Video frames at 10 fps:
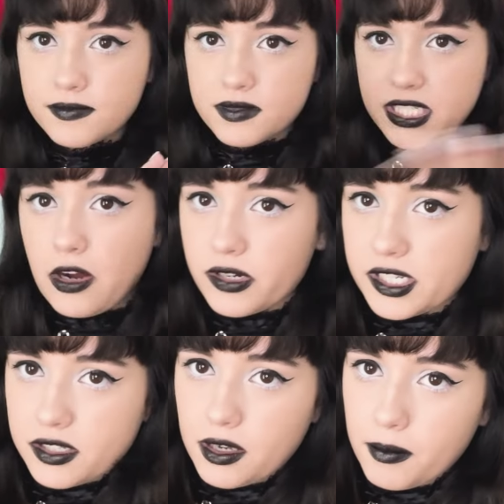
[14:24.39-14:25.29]

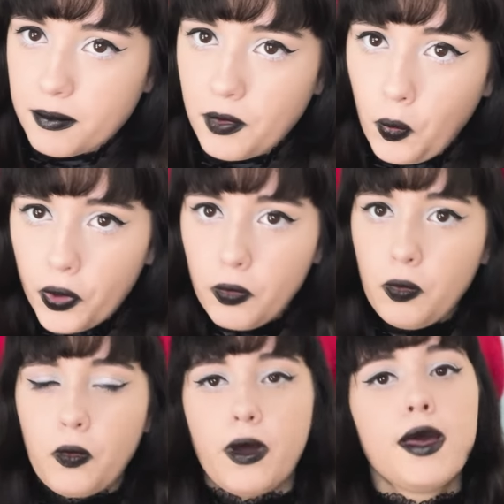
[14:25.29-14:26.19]
Syncretism,
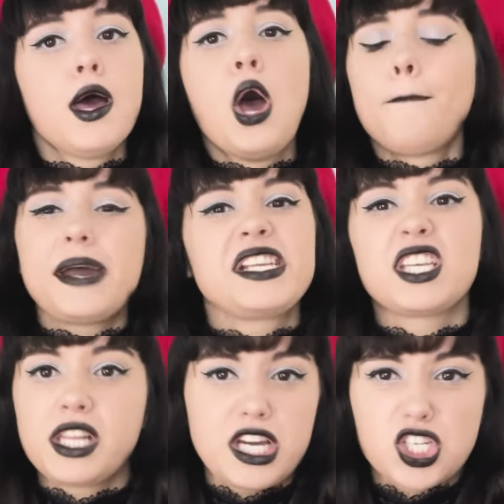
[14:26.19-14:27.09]
woo!
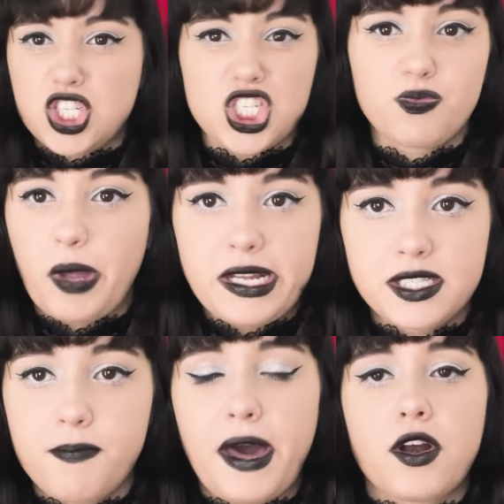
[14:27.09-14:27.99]
Basically, it just explains
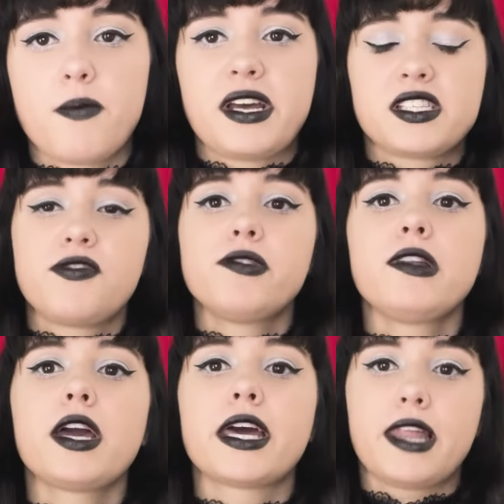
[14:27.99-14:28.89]
it better because if you
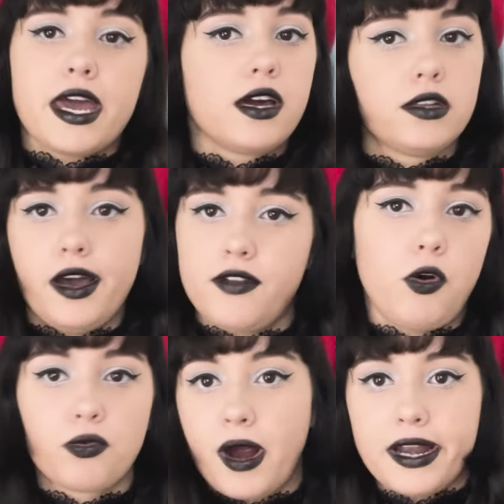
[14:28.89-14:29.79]
look at like a lot of
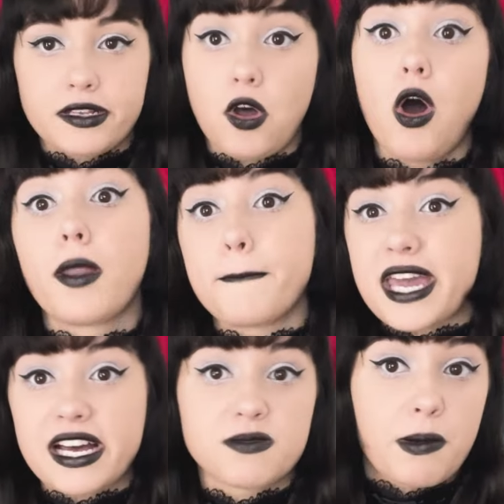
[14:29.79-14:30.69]
old writings on
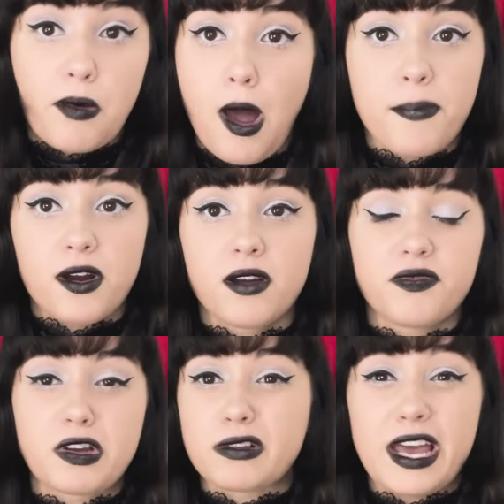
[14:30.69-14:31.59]
miasma proper,
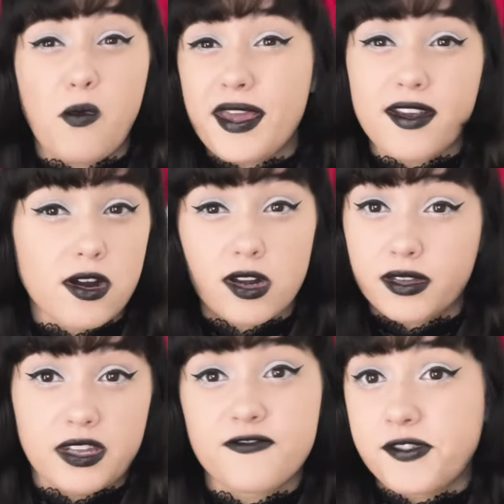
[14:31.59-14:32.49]
they're like weird,
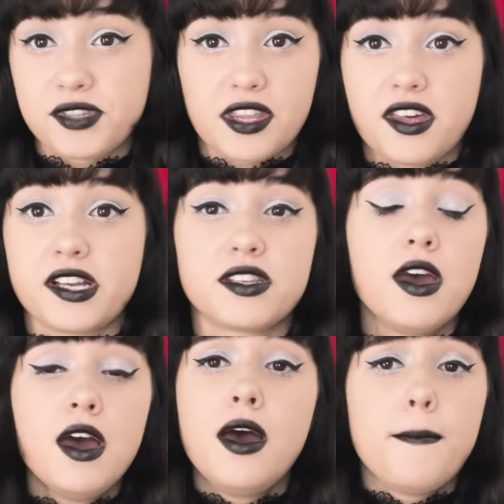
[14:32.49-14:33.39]
confusing things.
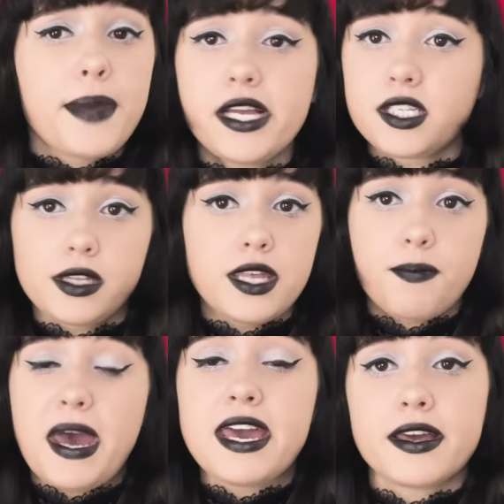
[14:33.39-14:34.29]
Basically, the
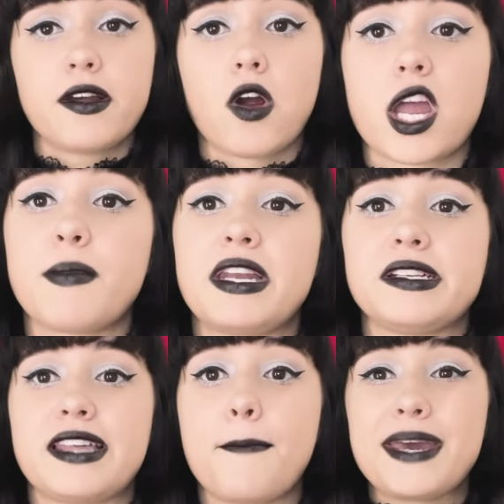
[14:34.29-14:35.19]
pagan argument is
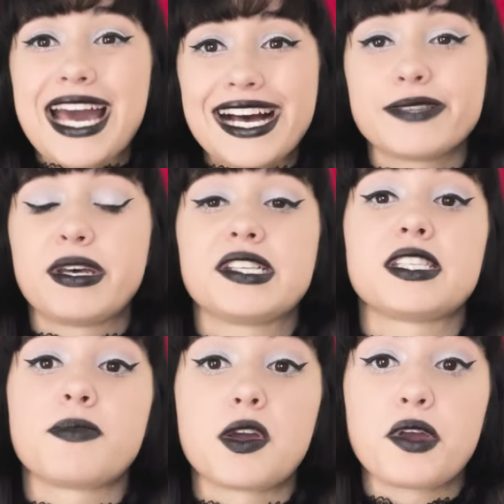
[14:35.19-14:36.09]
that miasma is
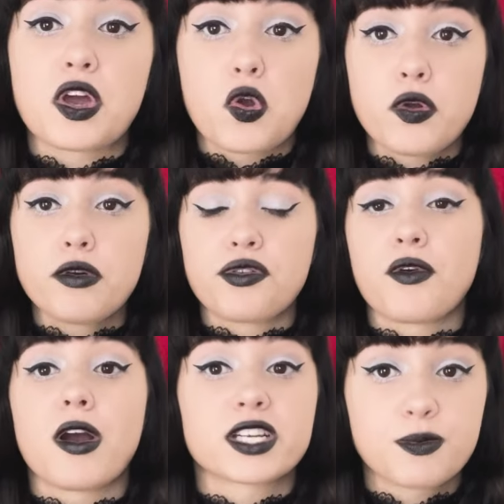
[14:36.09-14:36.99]
something we accrue through
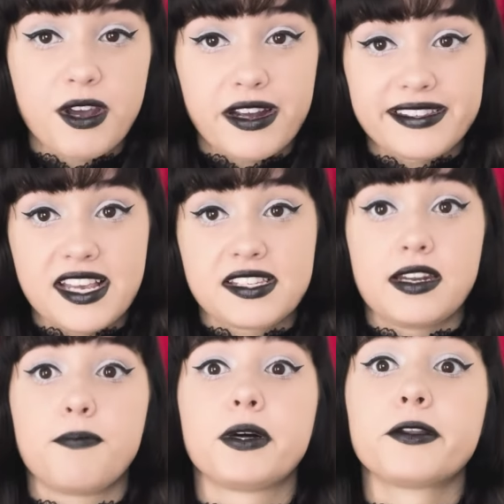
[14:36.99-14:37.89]
our experiences and
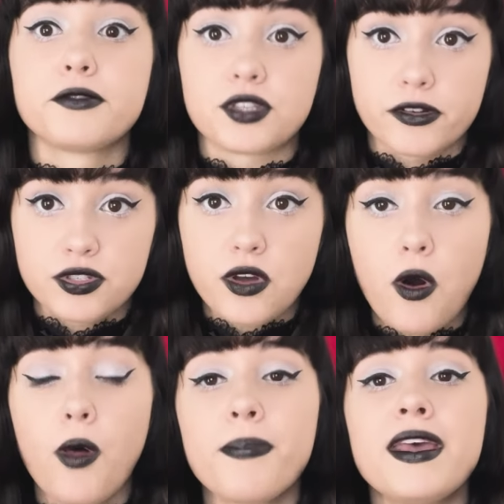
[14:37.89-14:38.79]
it pollutes our
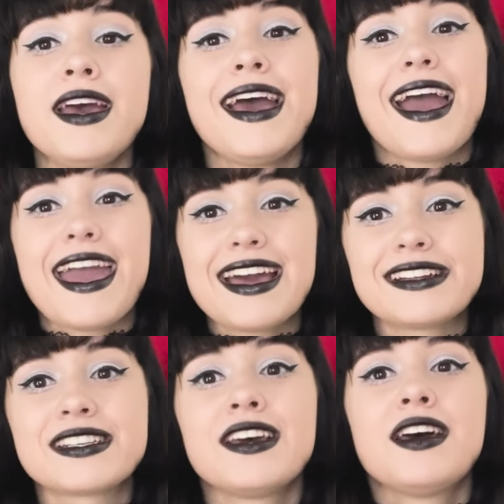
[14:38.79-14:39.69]
soul.
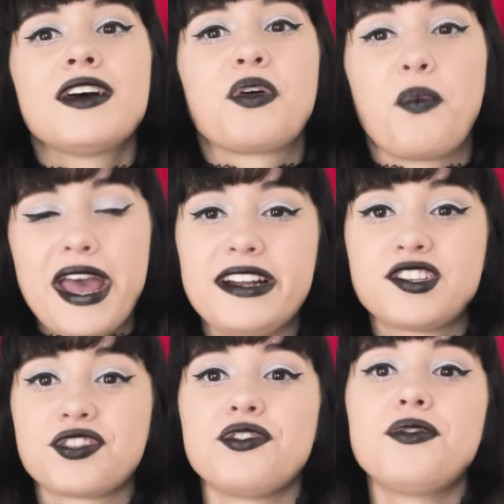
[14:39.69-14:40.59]
And the way
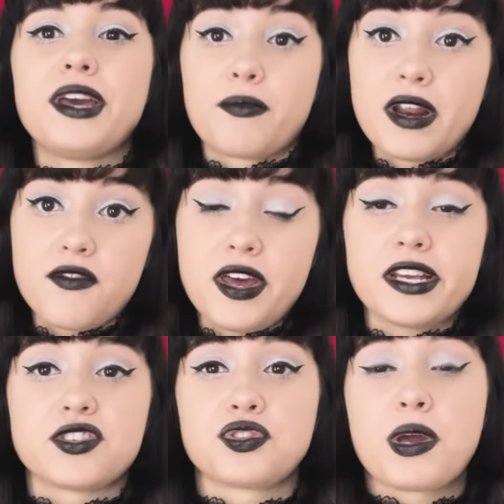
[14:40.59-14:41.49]
to get rid of it
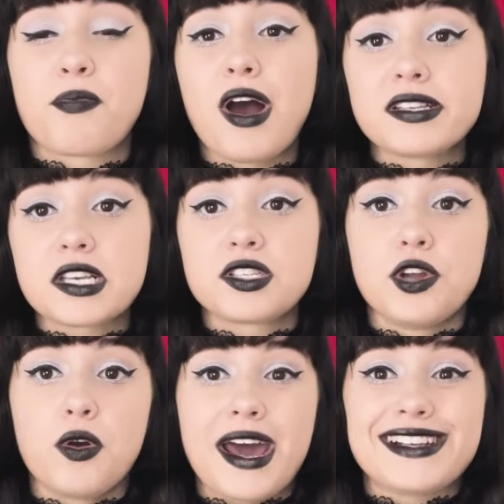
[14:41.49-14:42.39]
is through a process
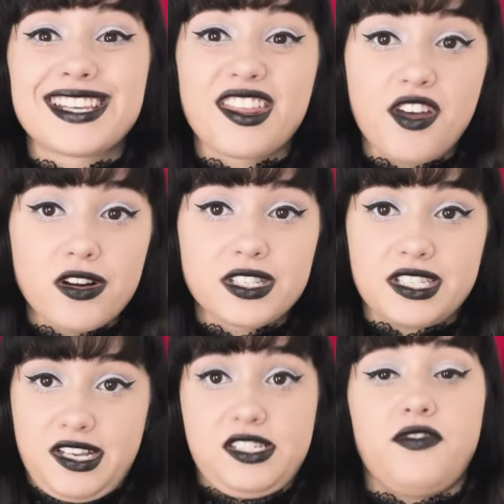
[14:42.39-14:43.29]
known as catharsis.